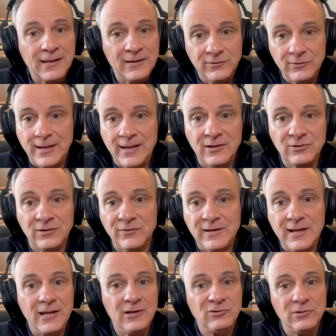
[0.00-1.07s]
As you age and
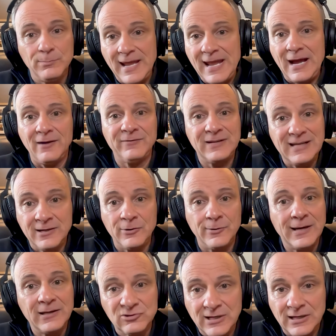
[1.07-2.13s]
stage, you may have to
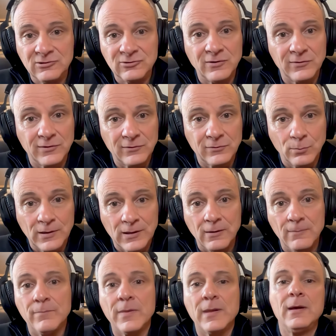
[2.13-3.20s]
iterate changes as
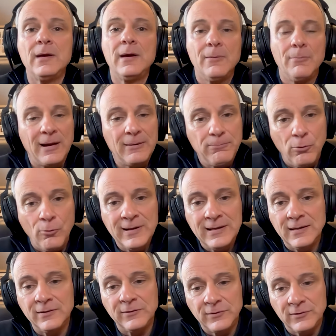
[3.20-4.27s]
well. My point
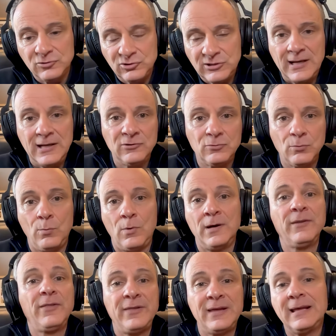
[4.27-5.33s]
is change one
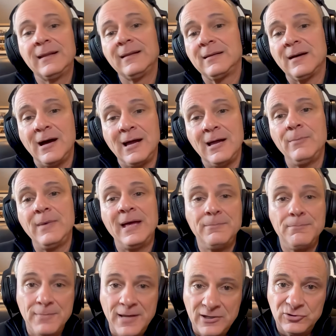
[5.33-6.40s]
thing at a time
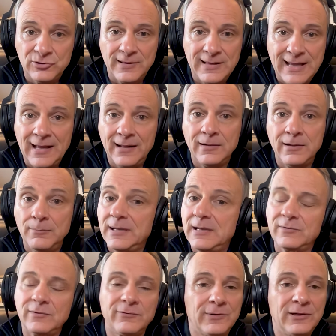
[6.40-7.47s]
and measure that.
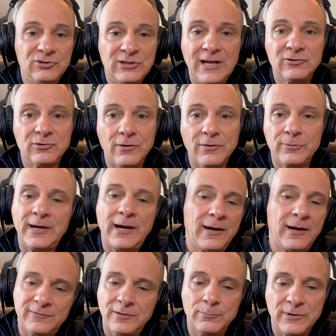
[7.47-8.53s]
Because if we change all three, I
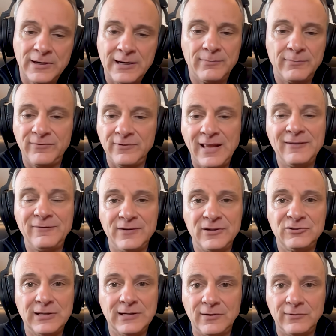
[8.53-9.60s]
often bring up fly
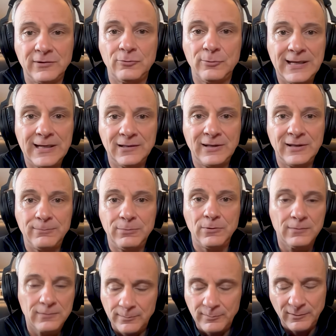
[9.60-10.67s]
fishing as a great
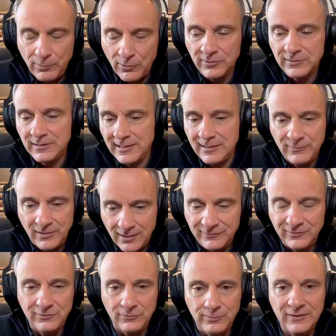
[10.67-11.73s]
example. I'm a part time,
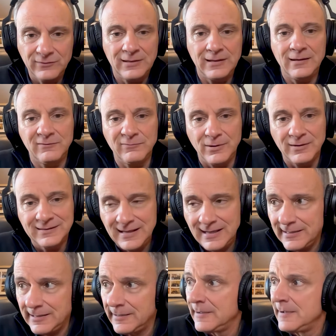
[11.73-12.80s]
obviously, resident of
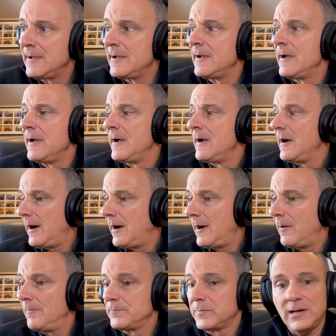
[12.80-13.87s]
Montana.
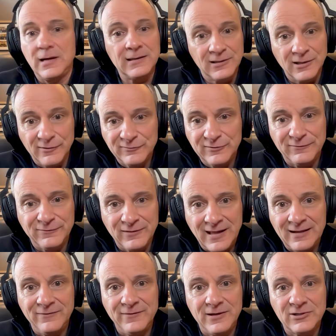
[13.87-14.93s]
Um, I love to fly
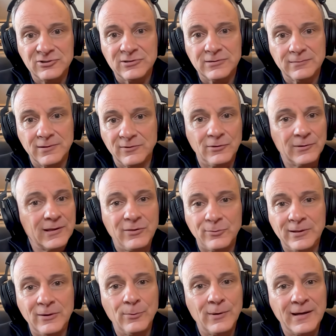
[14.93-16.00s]
fish. There's only
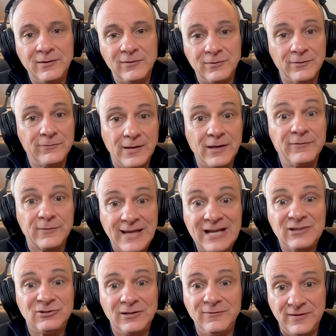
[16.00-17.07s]
three ways. If, if
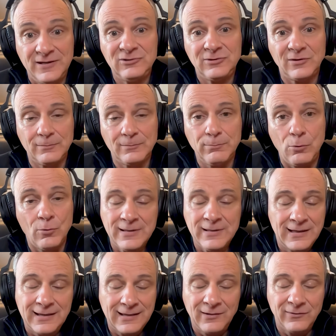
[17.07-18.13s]
catching fish is important,
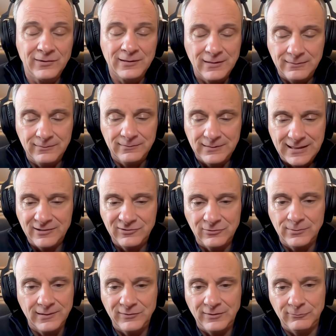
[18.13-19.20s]
and it isn't, I catch and
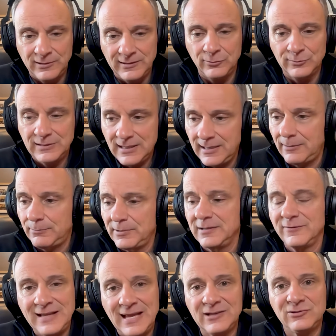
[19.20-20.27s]
release, I really don't care. But if
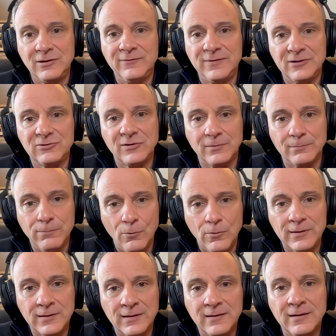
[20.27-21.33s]
catching fish is
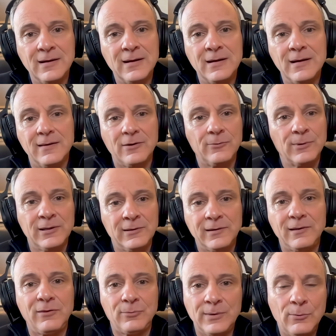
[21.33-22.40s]
important, there are really only
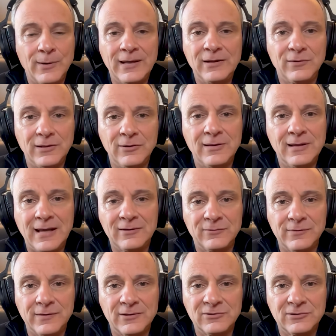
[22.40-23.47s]
three ways that you can catch
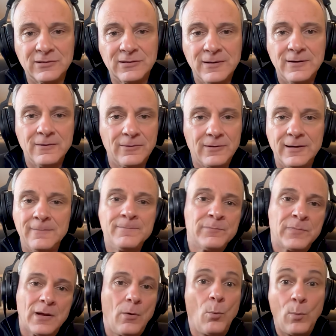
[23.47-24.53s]
fish, right?
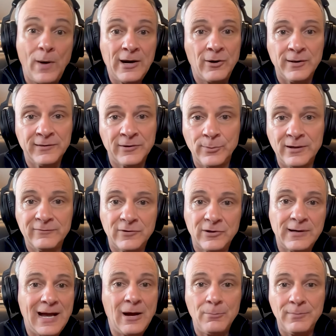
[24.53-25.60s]
Where on the river,
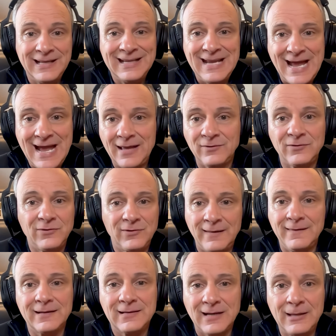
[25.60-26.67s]
how many casts, and
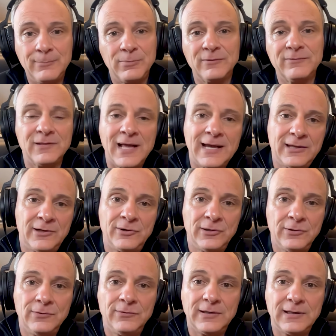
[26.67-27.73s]
the type of fly you're
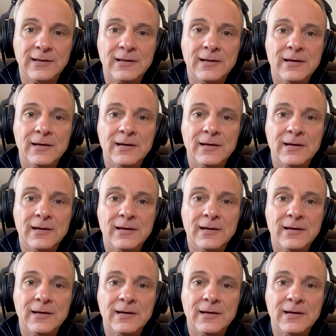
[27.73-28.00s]
using.